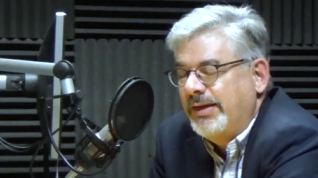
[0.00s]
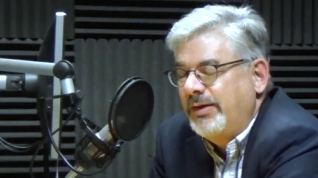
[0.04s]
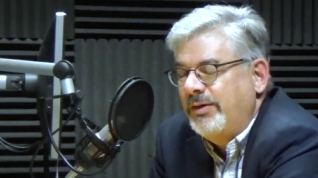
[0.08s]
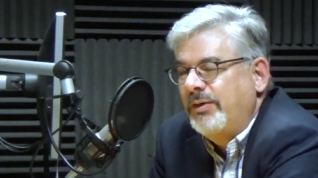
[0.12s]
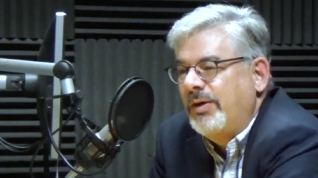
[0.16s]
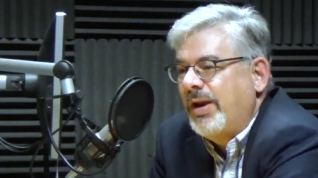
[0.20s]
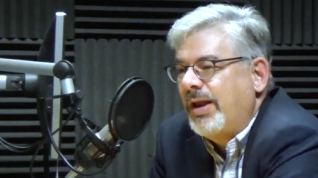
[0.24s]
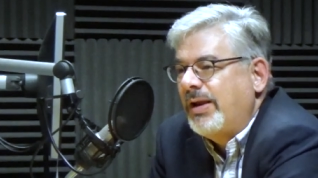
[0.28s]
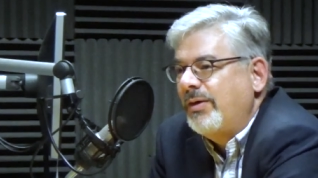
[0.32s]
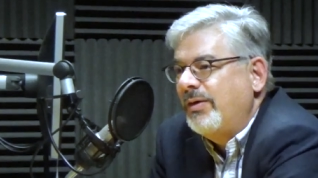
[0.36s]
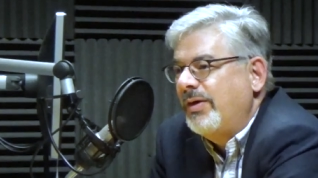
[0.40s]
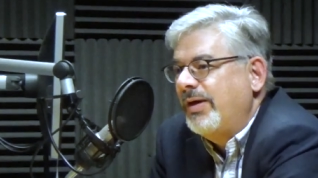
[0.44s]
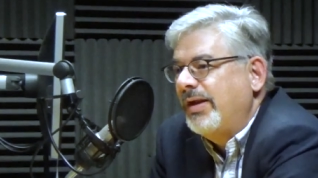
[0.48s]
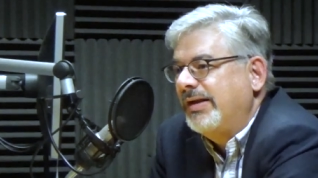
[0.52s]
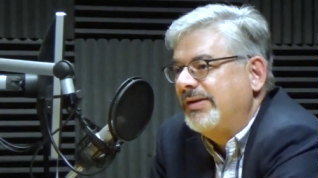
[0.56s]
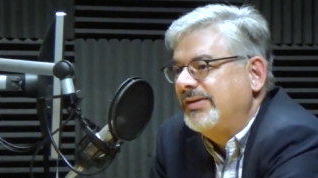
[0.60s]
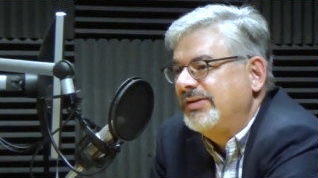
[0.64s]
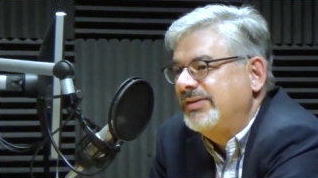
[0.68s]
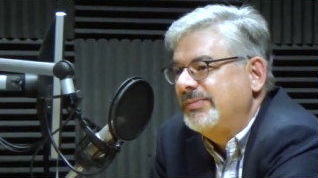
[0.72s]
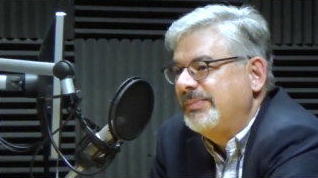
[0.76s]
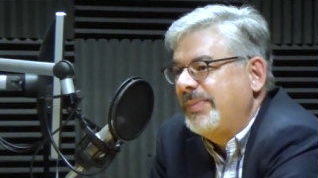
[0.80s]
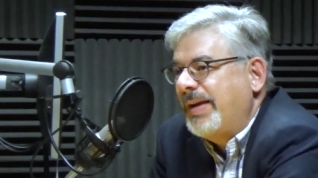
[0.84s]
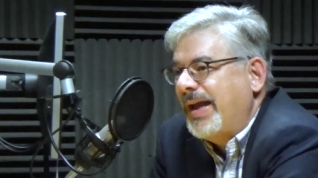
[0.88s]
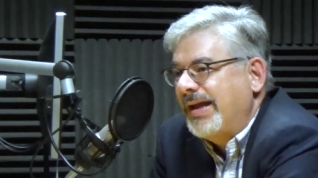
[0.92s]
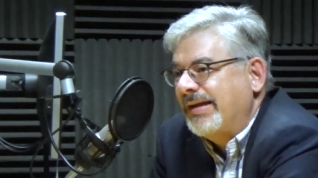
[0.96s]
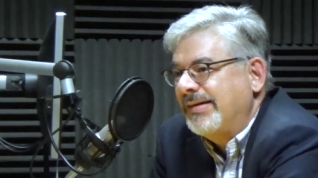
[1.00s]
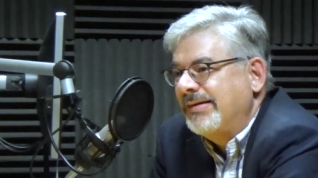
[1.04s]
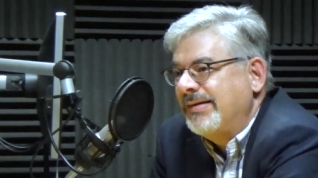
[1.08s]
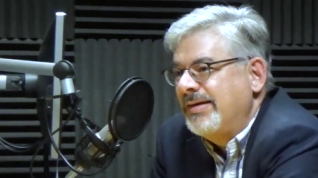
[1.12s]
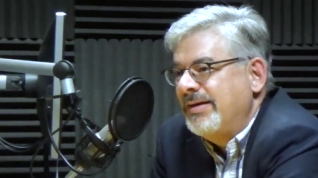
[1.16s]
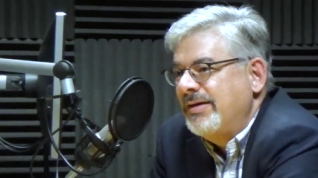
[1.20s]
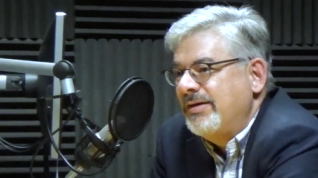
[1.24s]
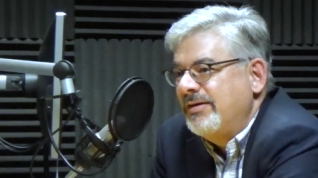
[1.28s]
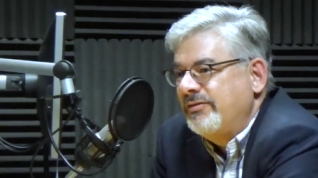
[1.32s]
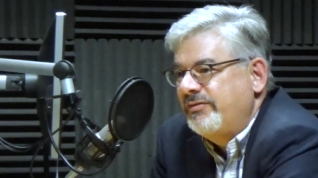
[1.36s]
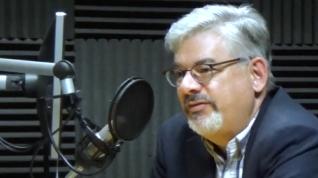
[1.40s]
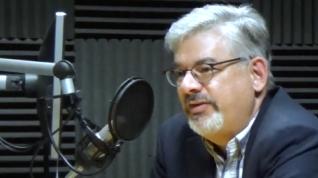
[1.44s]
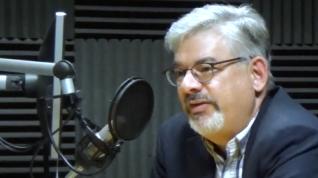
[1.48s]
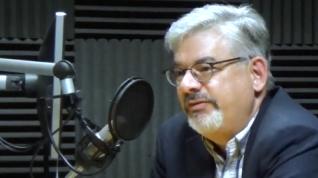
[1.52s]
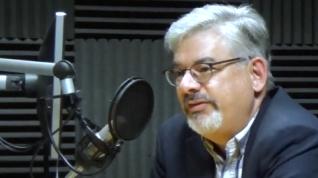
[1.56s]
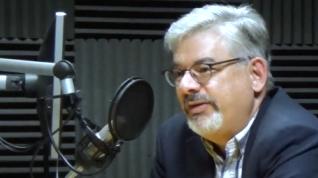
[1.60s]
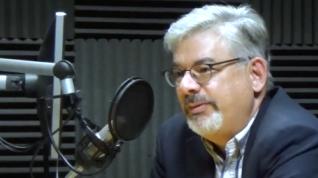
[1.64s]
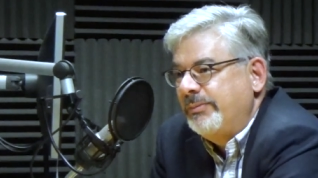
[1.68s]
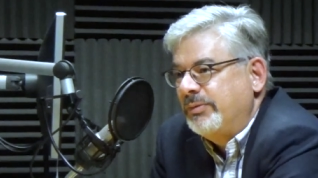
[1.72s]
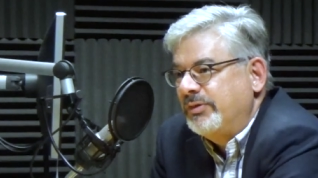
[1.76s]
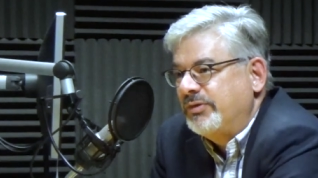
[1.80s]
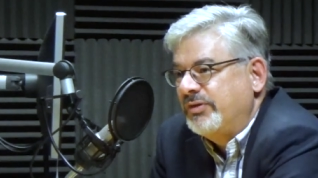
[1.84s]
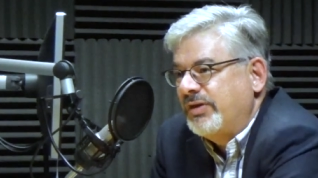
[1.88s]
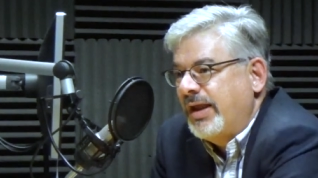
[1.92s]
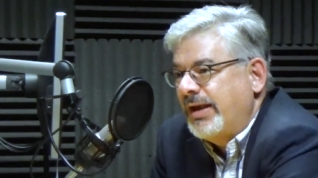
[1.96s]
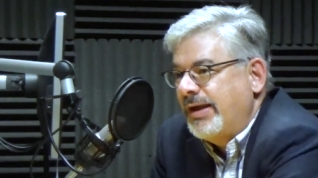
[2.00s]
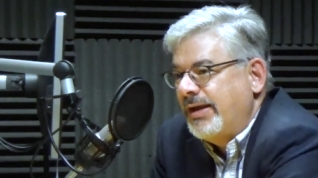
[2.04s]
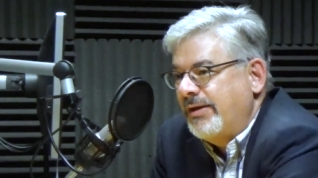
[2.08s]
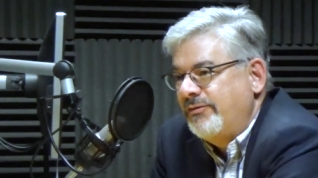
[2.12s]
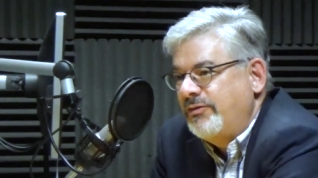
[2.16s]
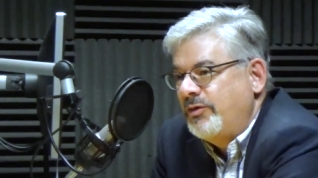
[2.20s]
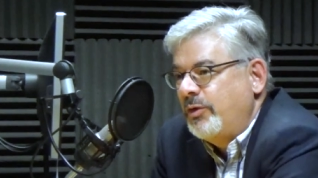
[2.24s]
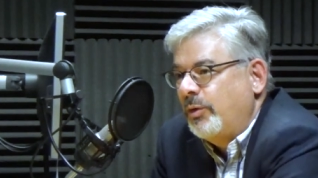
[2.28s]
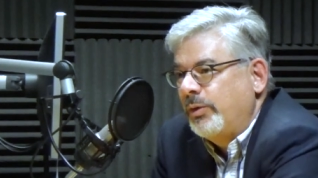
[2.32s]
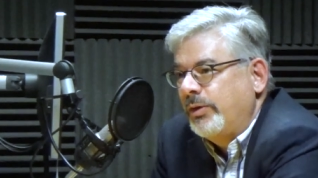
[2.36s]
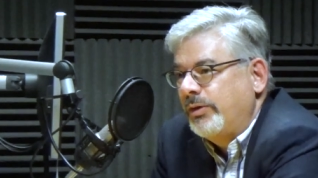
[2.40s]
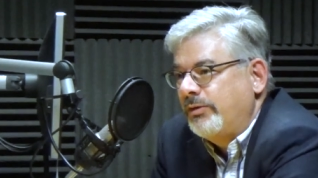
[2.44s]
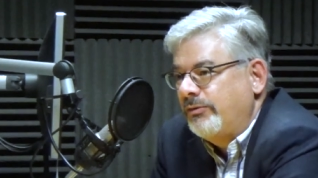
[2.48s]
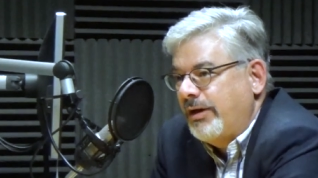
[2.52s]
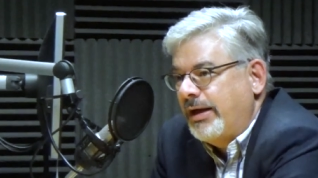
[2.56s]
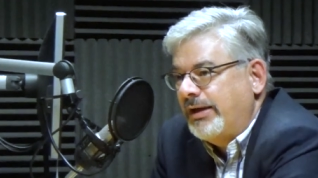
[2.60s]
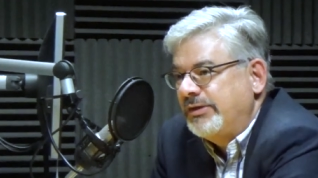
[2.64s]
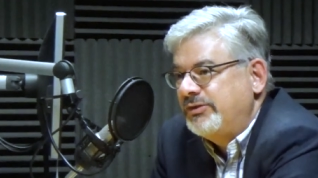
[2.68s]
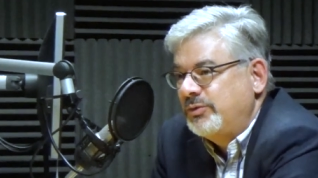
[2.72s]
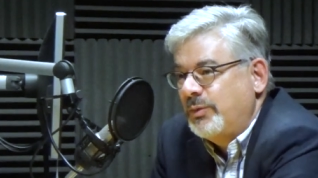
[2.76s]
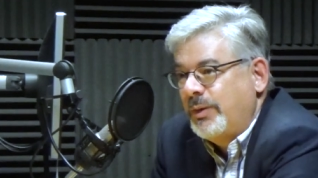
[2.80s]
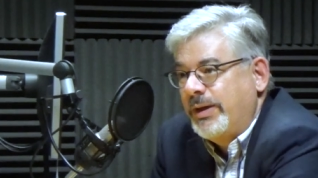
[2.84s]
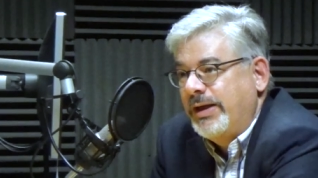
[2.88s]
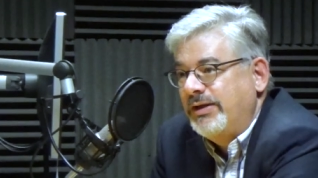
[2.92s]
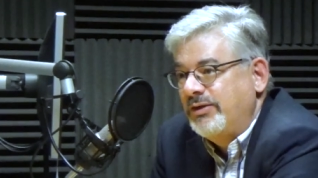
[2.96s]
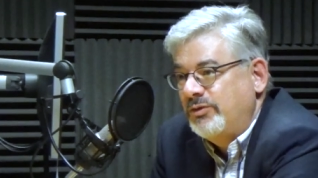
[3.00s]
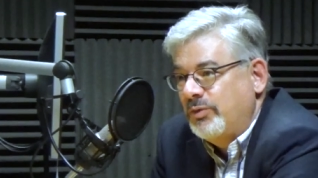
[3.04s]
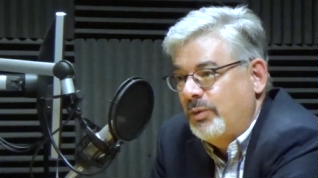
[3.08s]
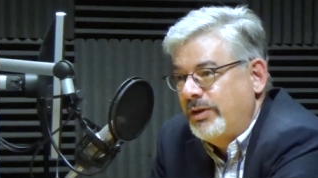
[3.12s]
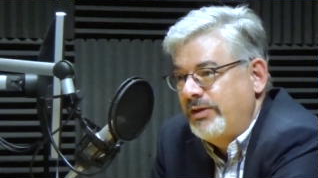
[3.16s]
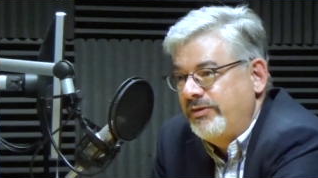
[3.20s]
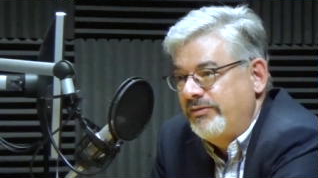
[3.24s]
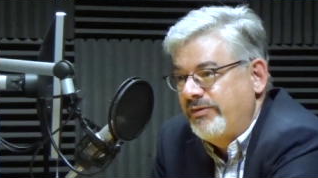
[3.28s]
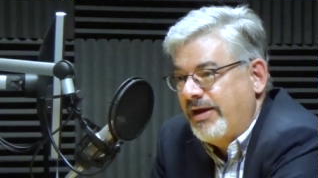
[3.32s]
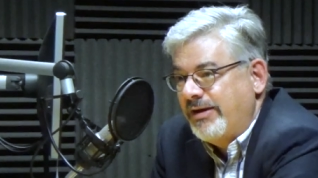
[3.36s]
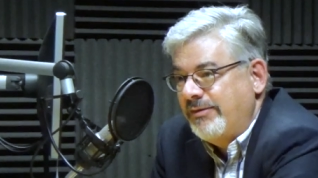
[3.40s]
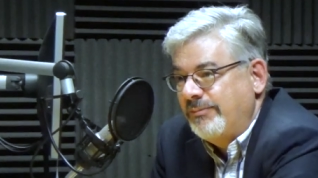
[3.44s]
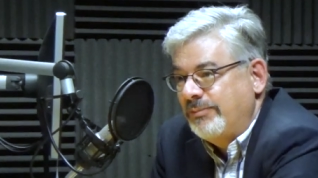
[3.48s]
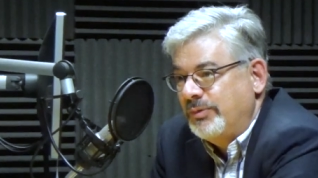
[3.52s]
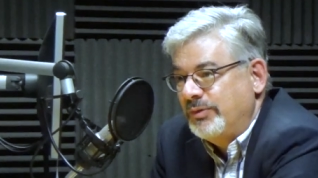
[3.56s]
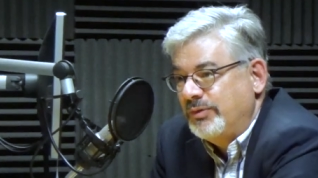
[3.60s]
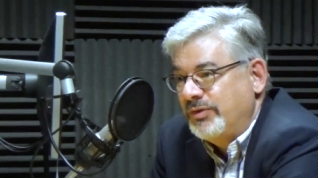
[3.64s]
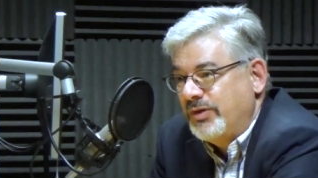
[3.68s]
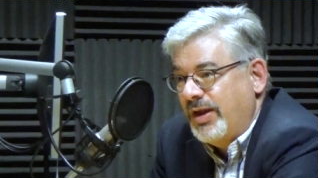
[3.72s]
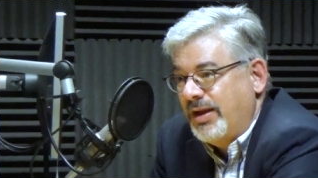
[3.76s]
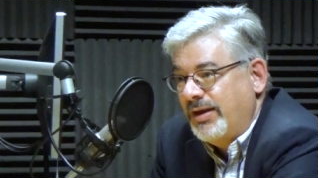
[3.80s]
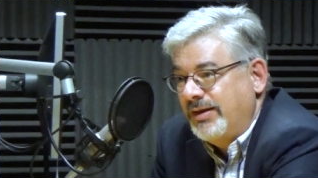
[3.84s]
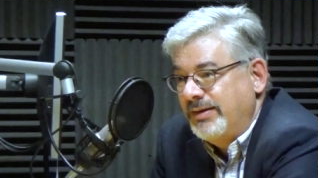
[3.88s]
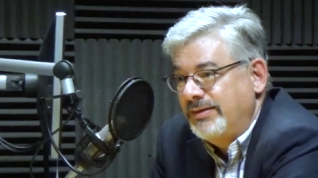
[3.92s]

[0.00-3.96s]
You're not going to expect 50% if you're only graduating 25%.